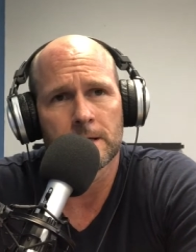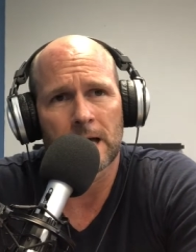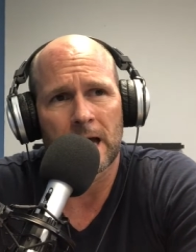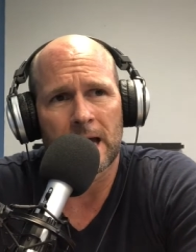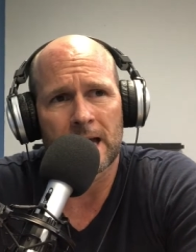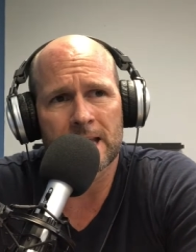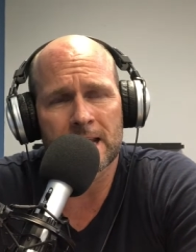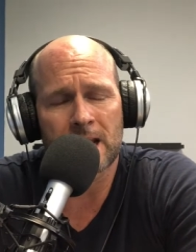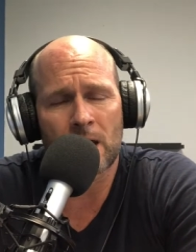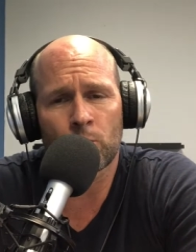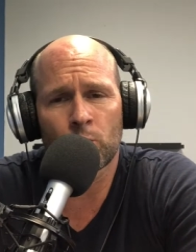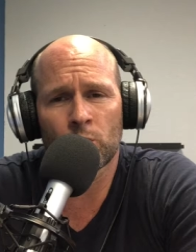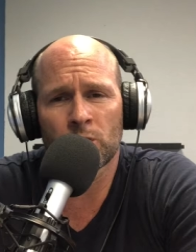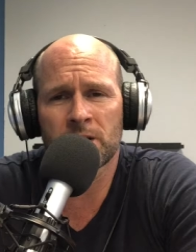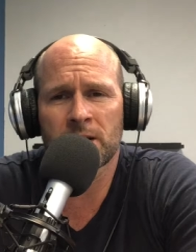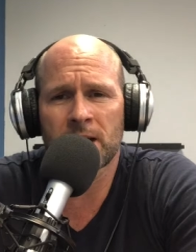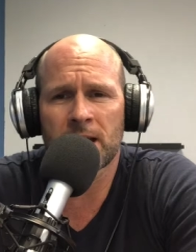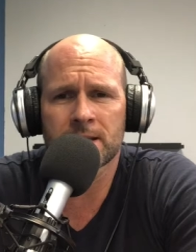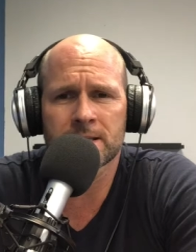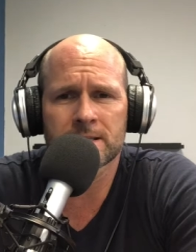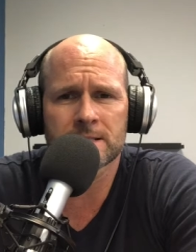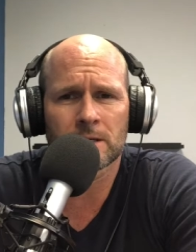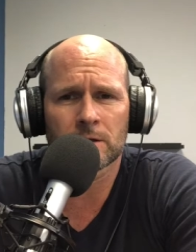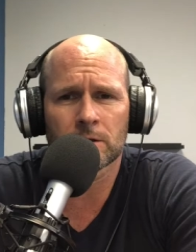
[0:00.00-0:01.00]
And I wouldn't
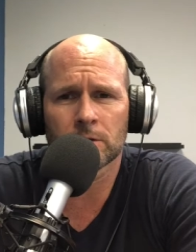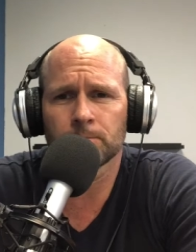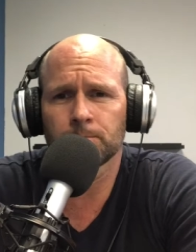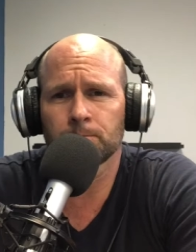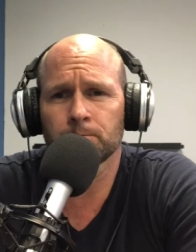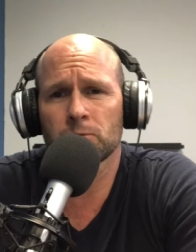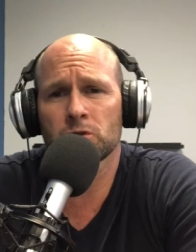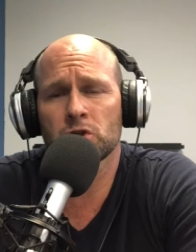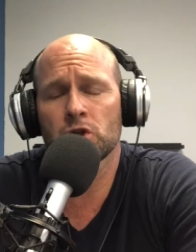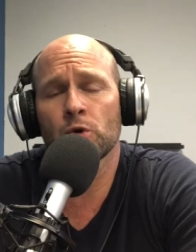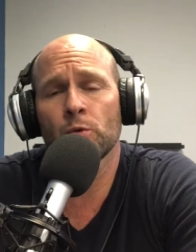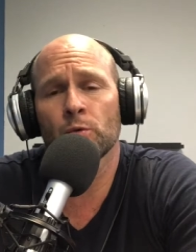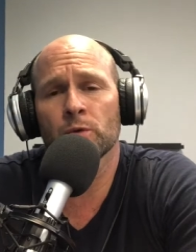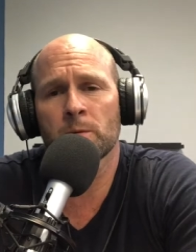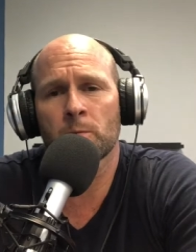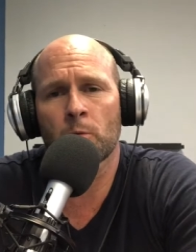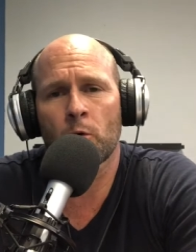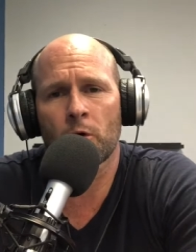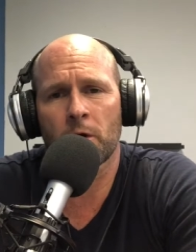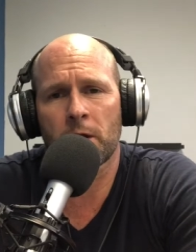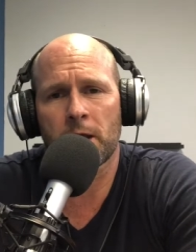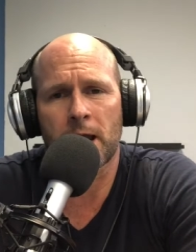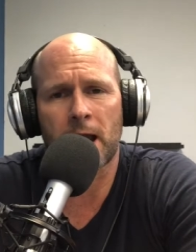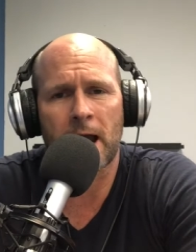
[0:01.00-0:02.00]
end until 2 in the
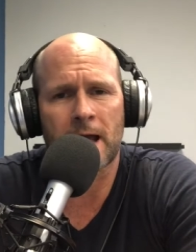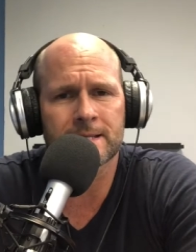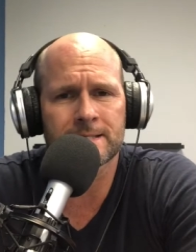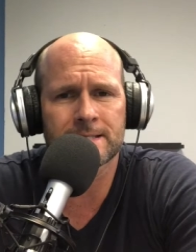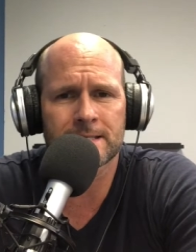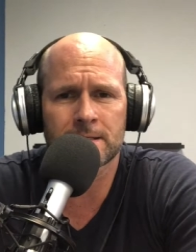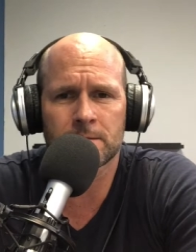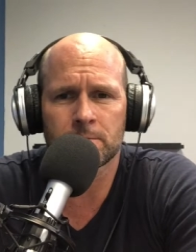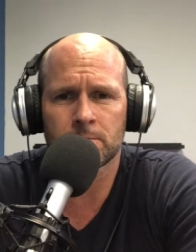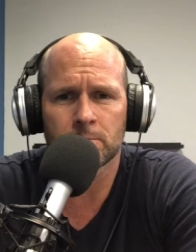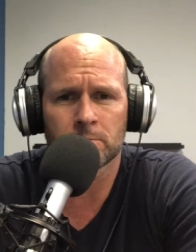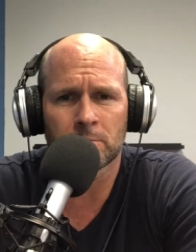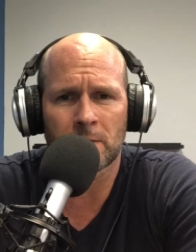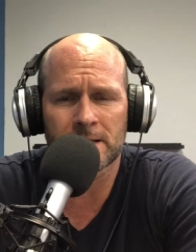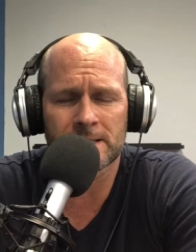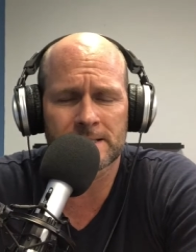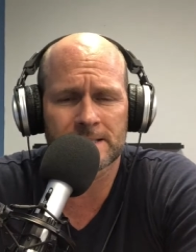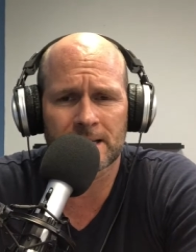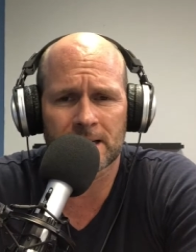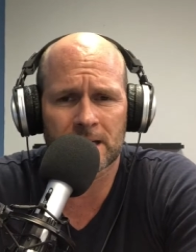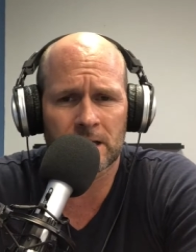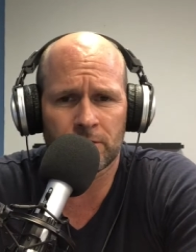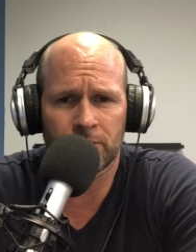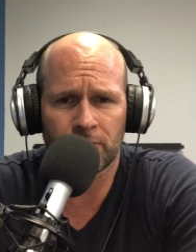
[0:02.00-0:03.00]
morning. My
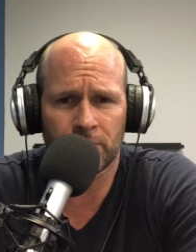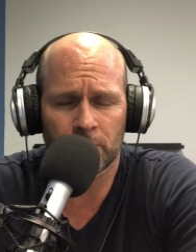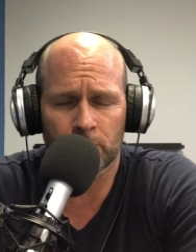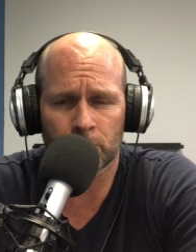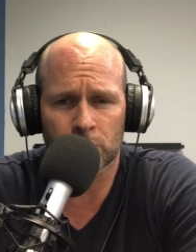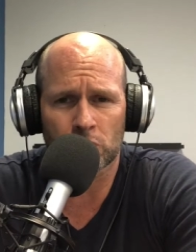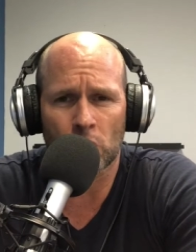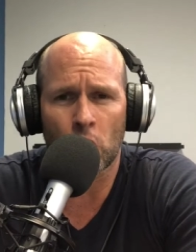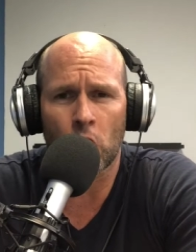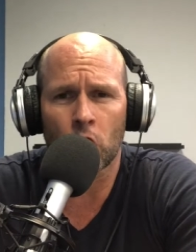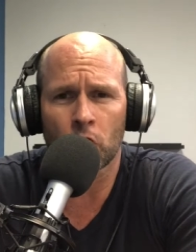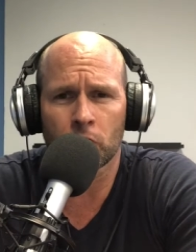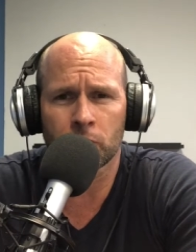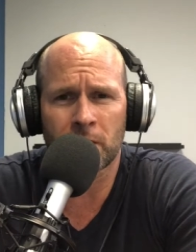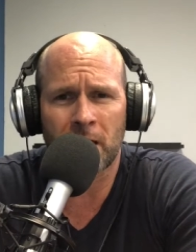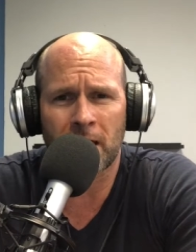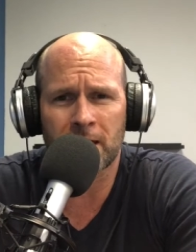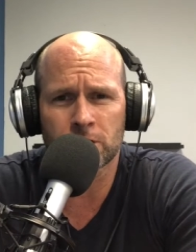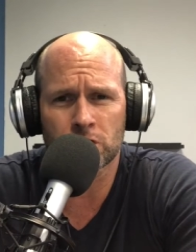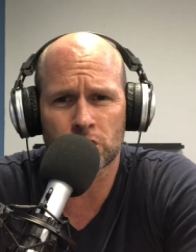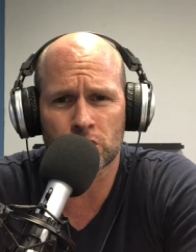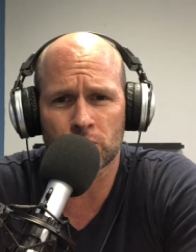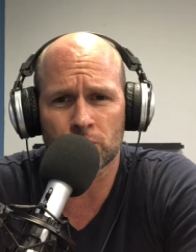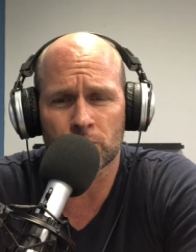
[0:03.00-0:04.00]
second film was all
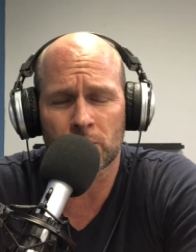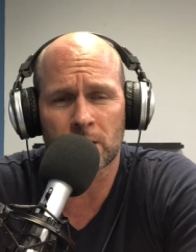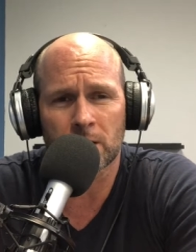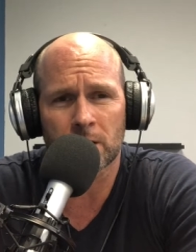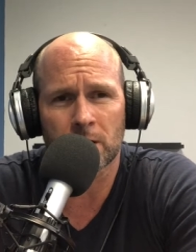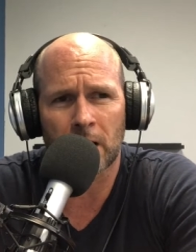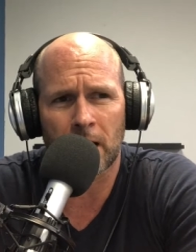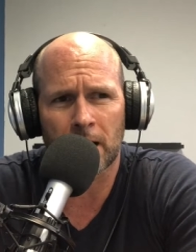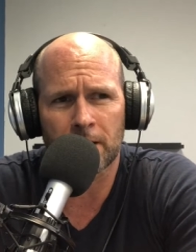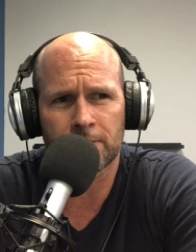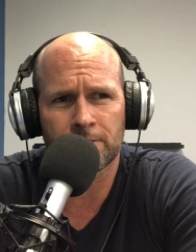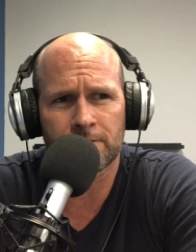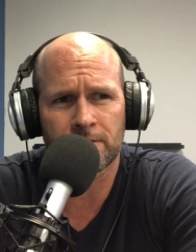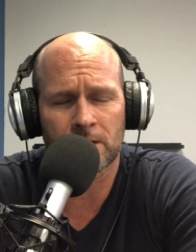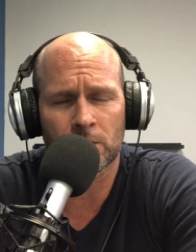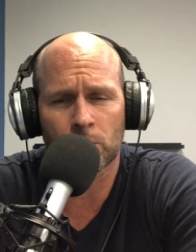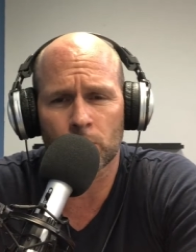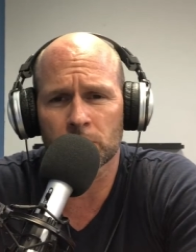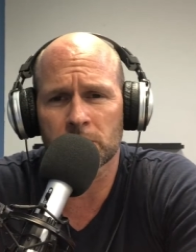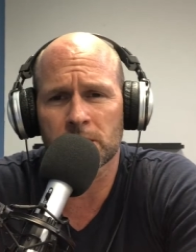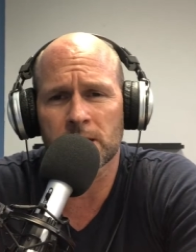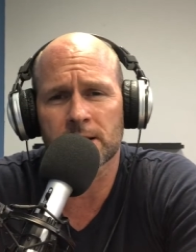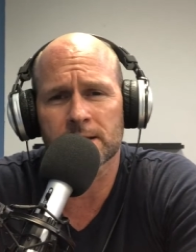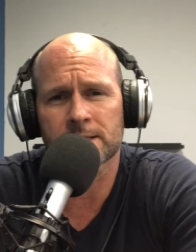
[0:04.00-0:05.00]
night shooting, I think,
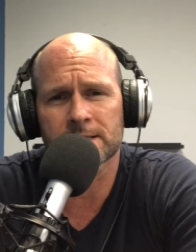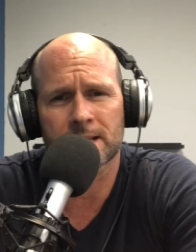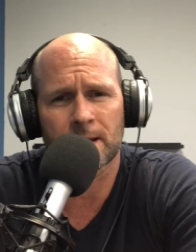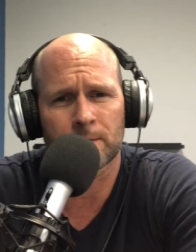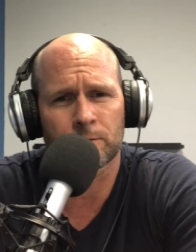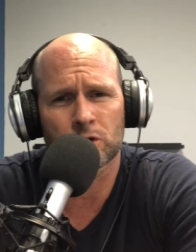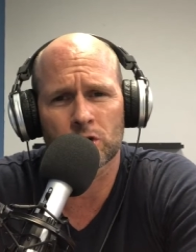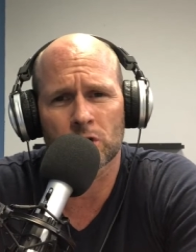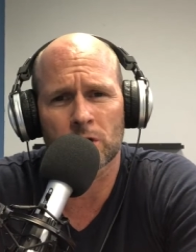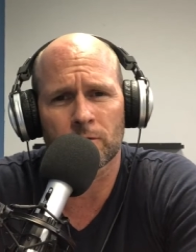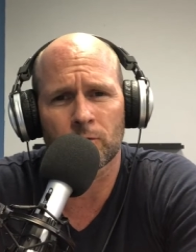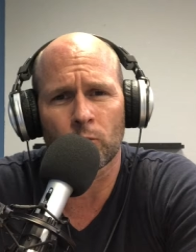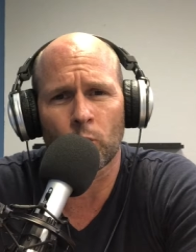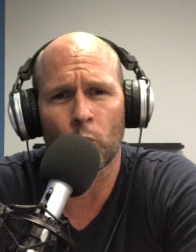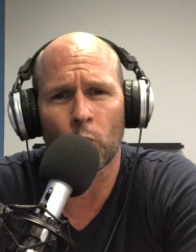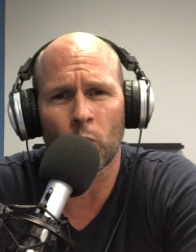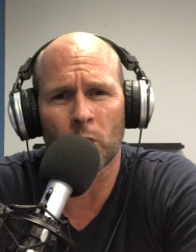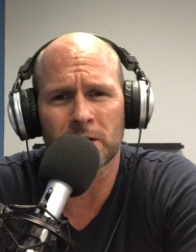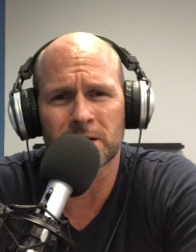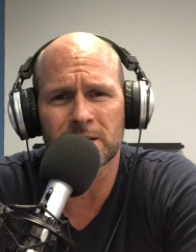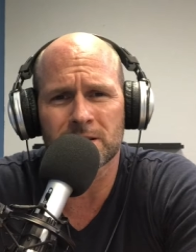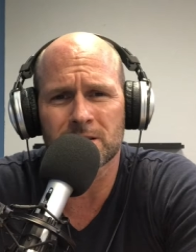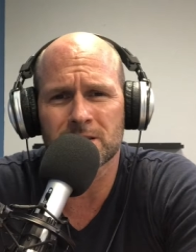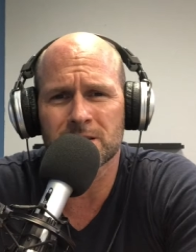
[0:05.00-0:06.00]
with the exception of
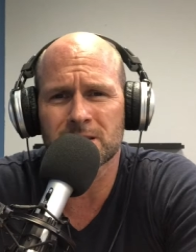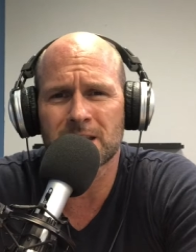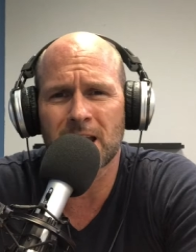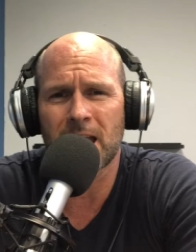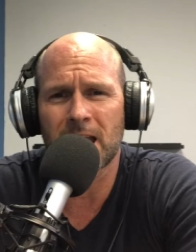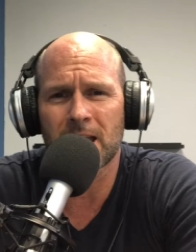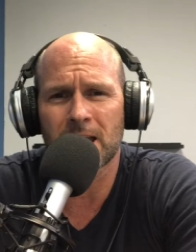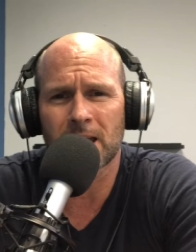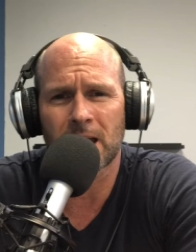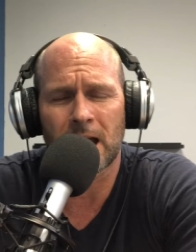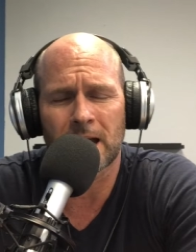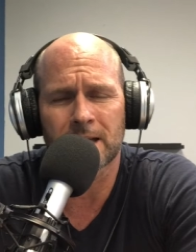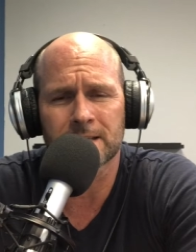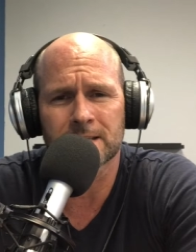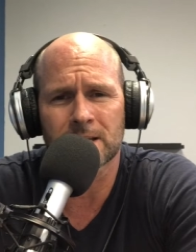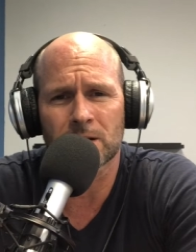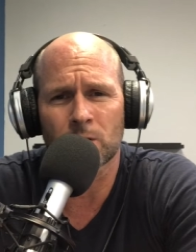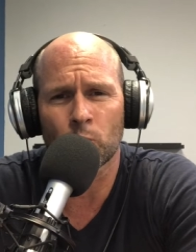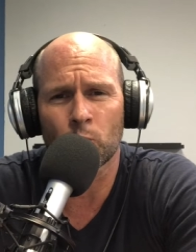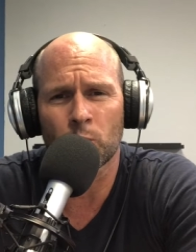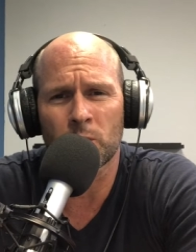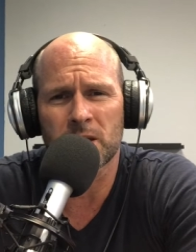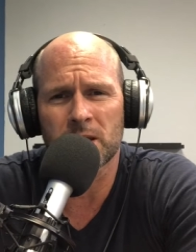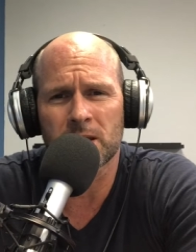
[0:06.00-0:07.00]
one day I did
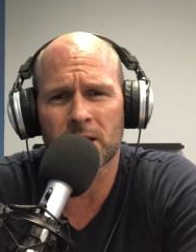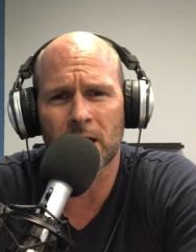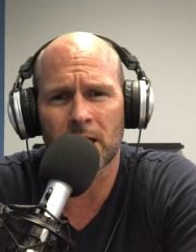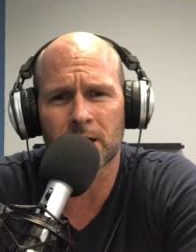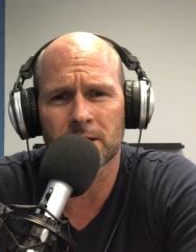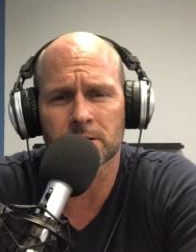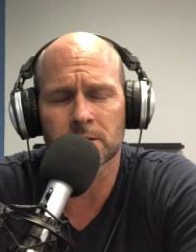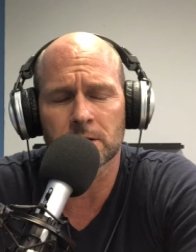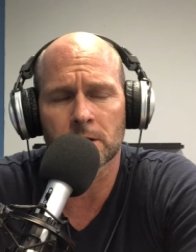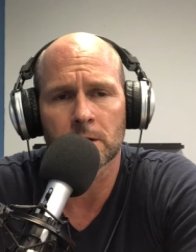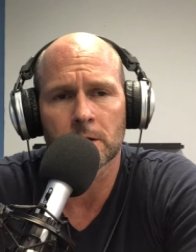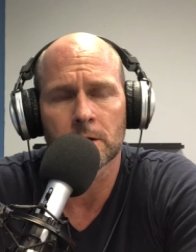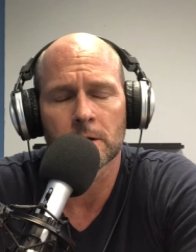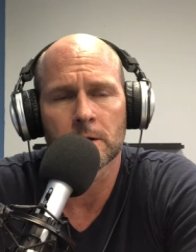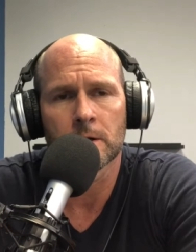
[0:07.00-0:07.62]
a weekend.